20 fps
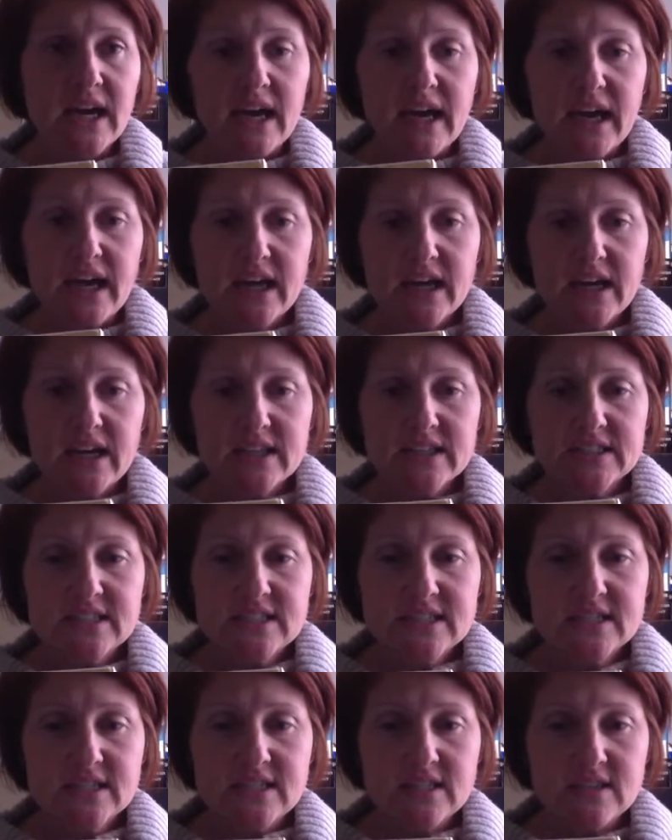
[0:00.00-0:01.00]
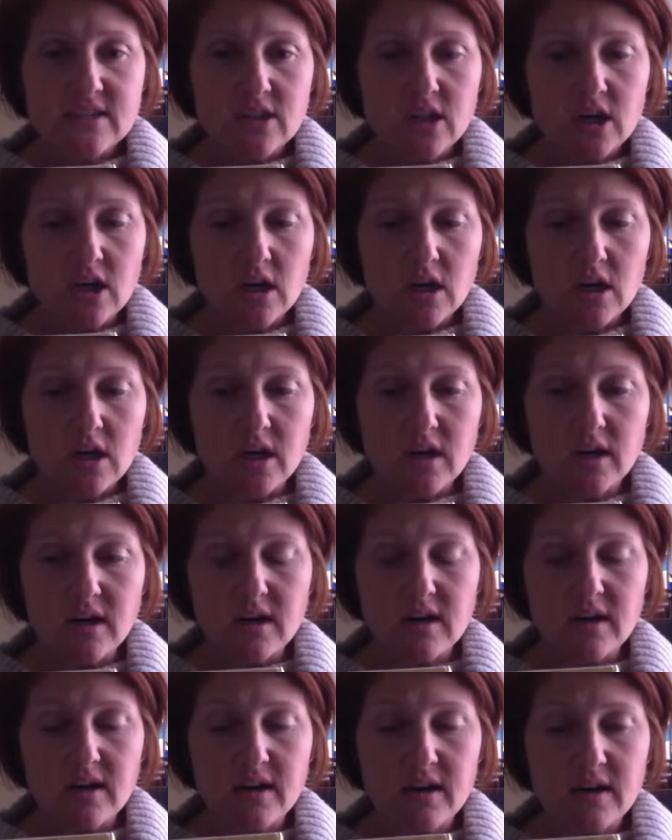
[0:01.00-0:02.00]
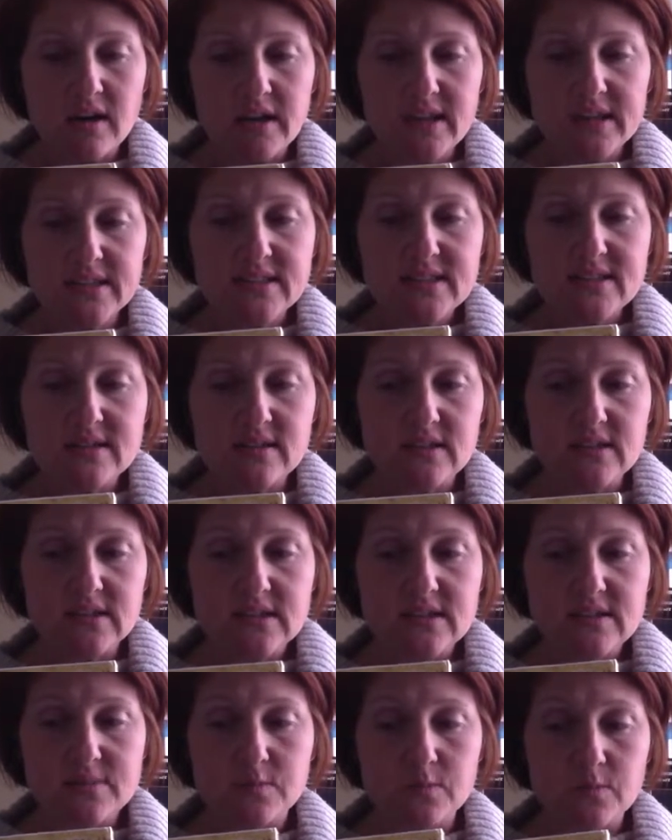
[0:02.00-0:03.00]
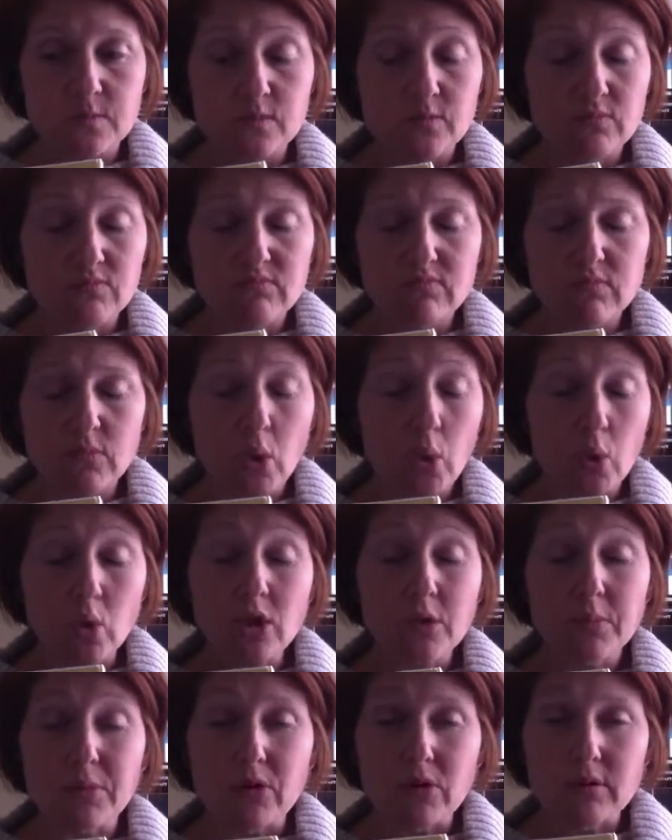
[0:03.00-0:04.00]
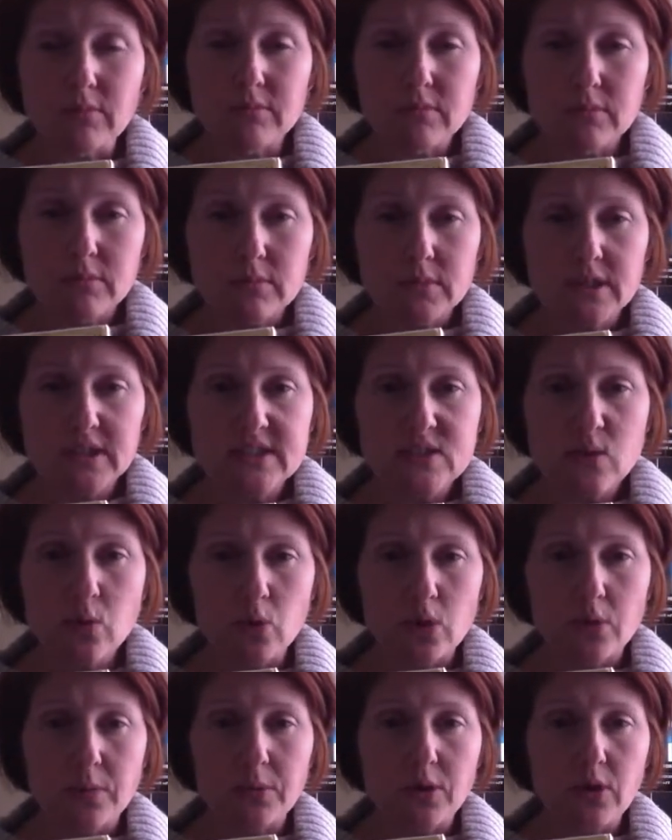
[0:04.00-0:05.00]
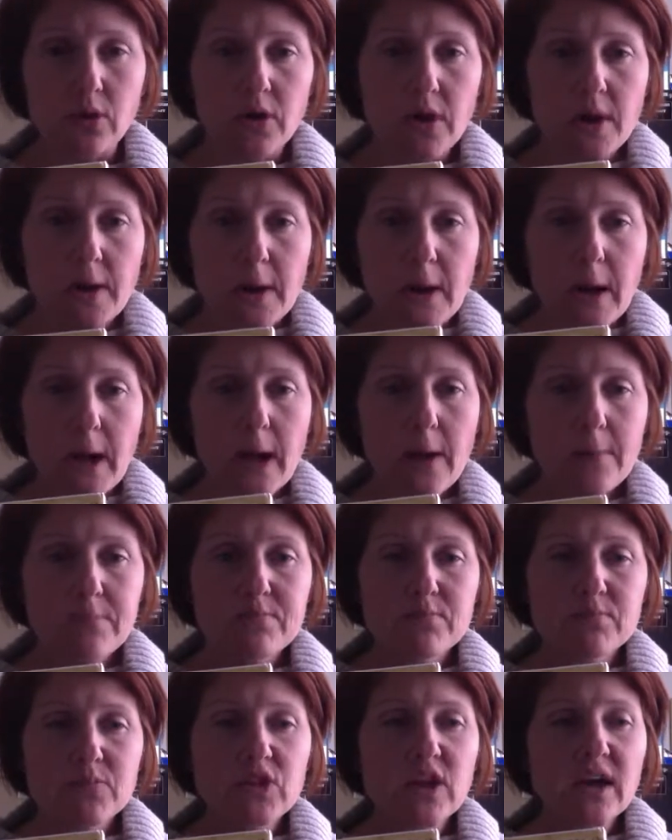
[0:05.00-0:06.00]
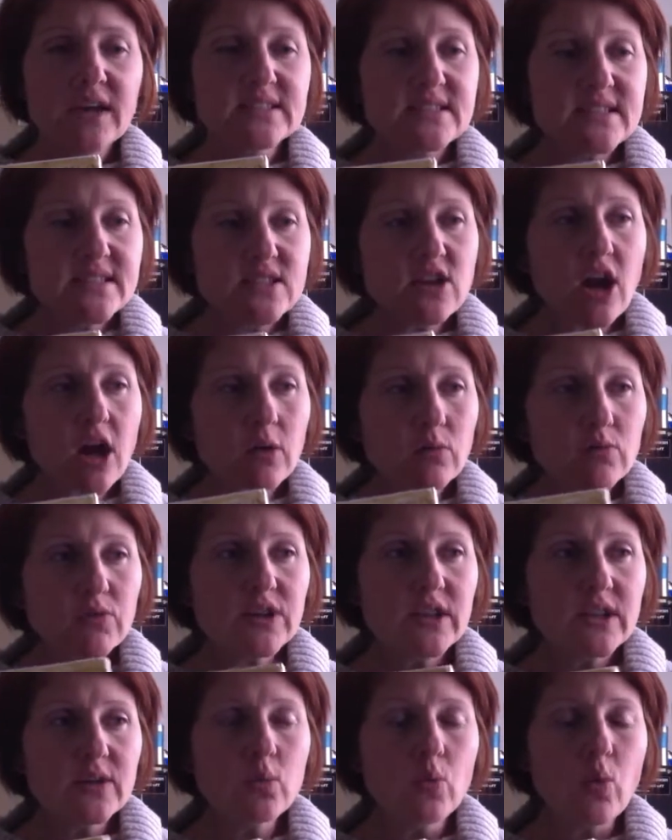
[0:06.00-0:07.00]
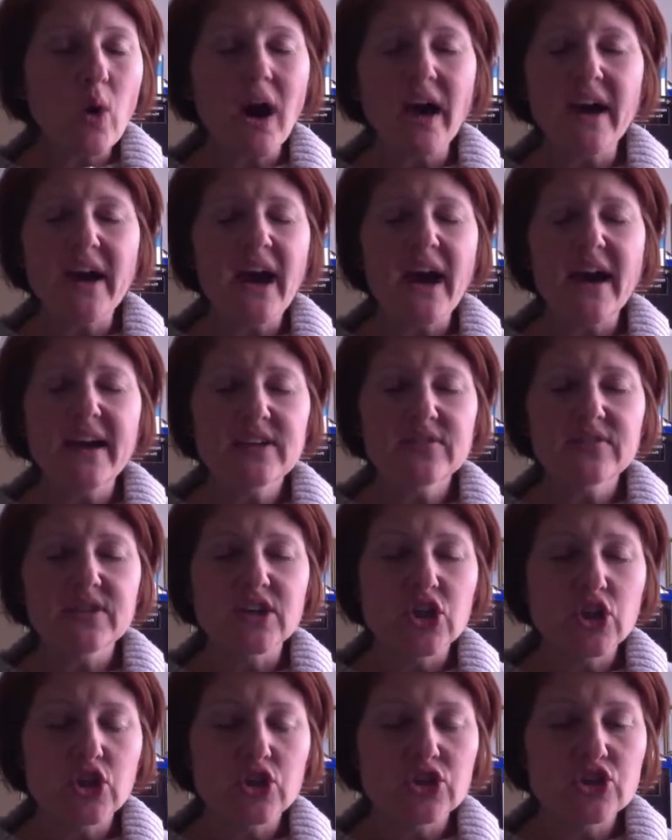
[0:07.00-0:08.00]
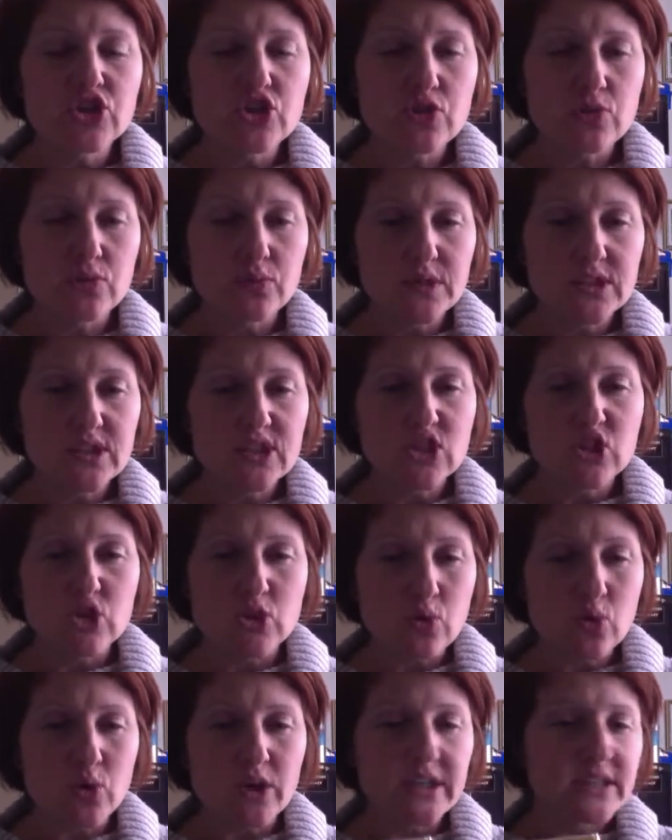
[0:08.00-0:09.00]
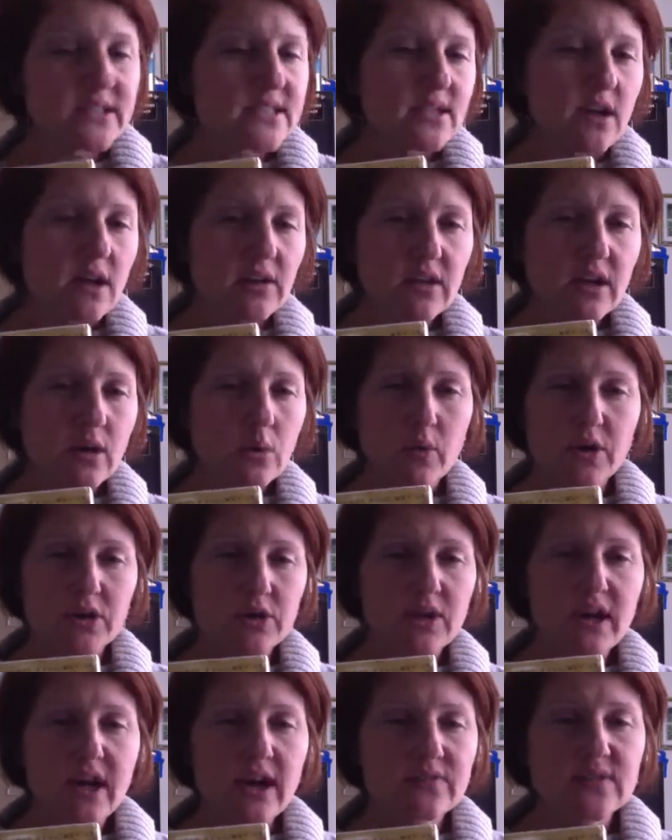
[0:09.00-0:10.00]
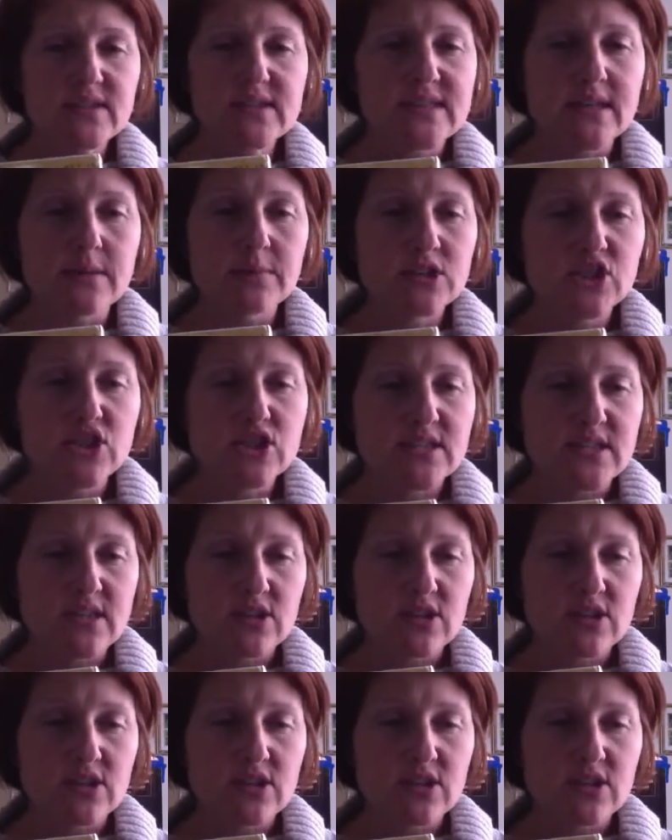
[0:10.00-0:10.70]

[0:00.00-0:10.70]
And it's horrible. It's horrible. That's not really why I even encourage you to read the story. It's not that I want you to have these images